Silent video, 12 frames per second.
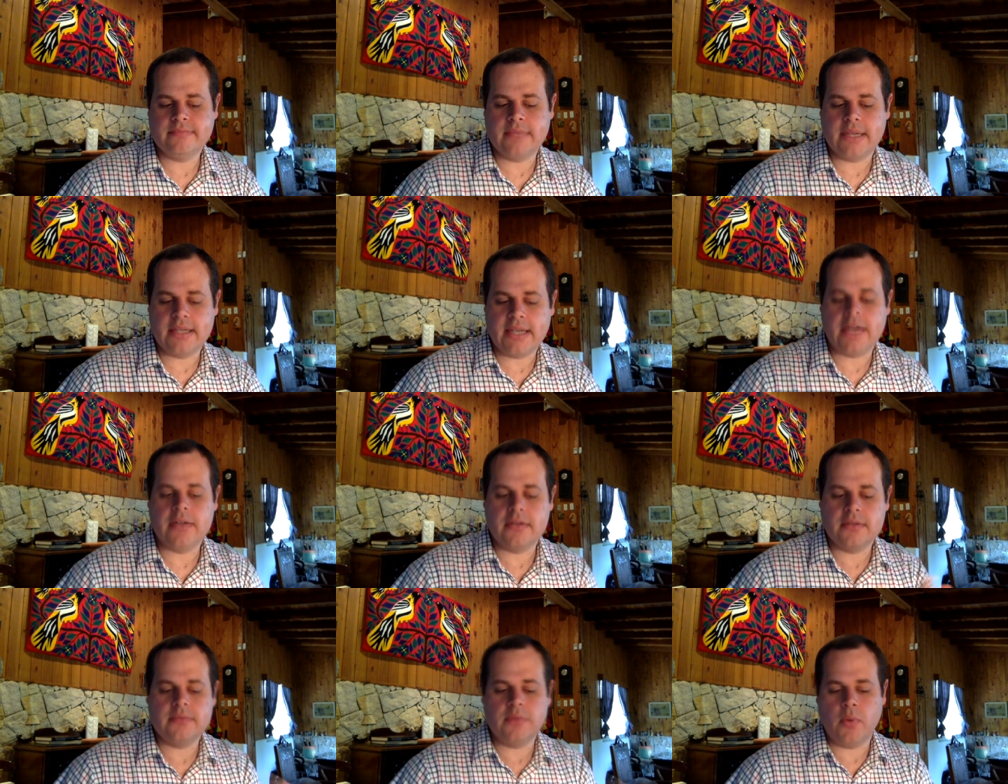I kind
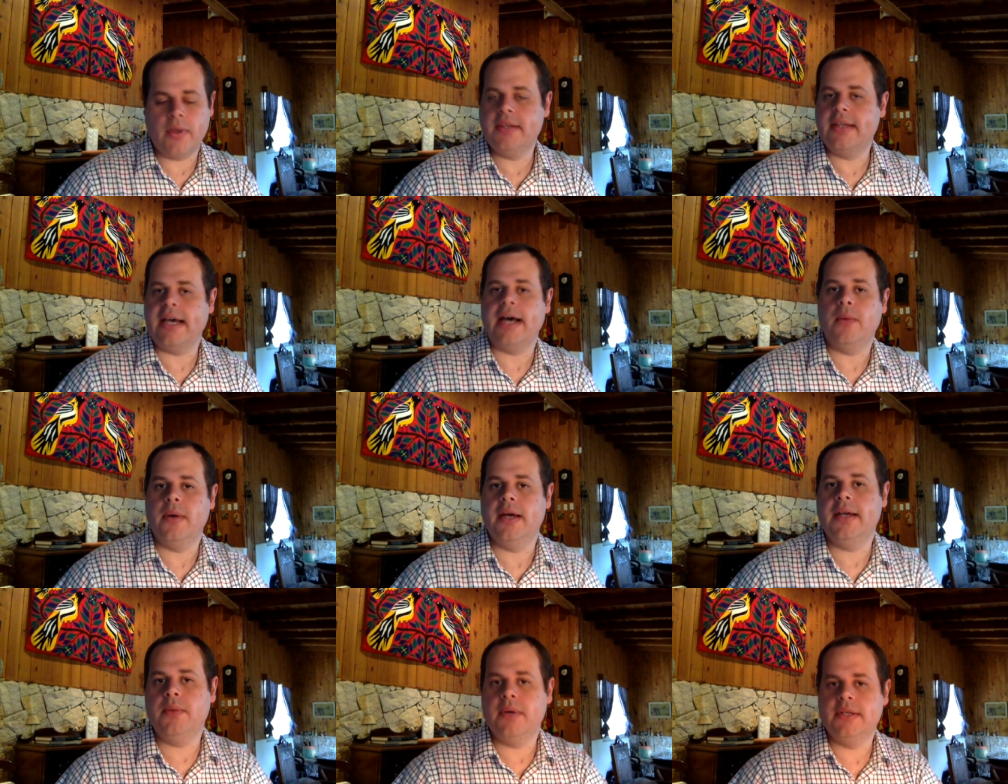of went that
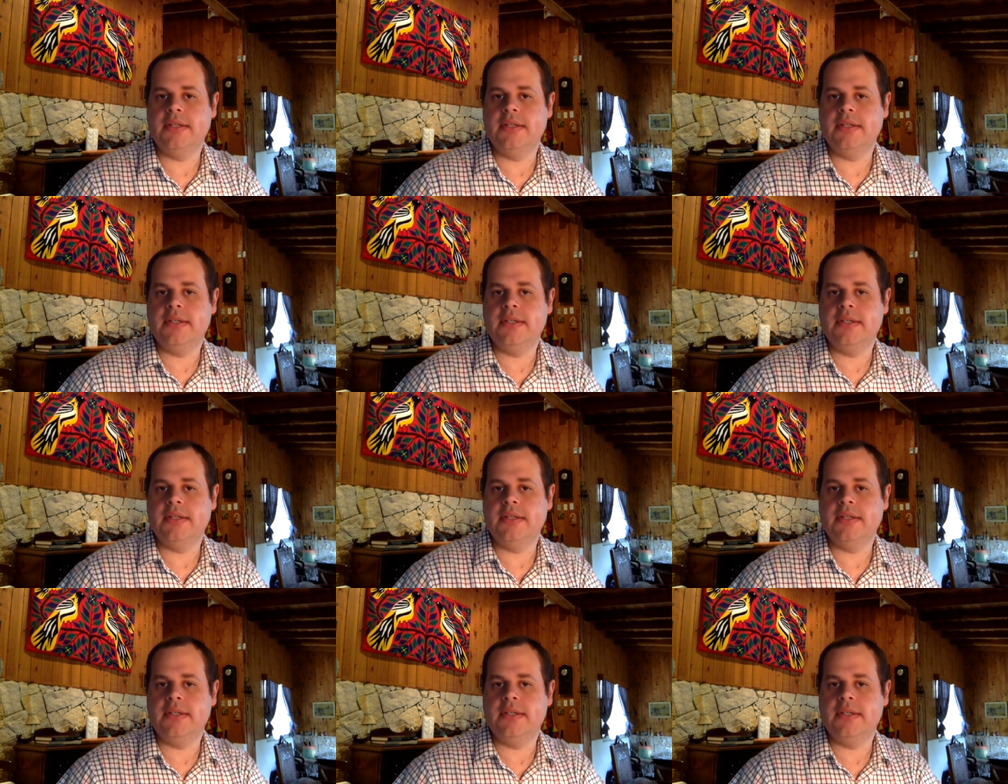way when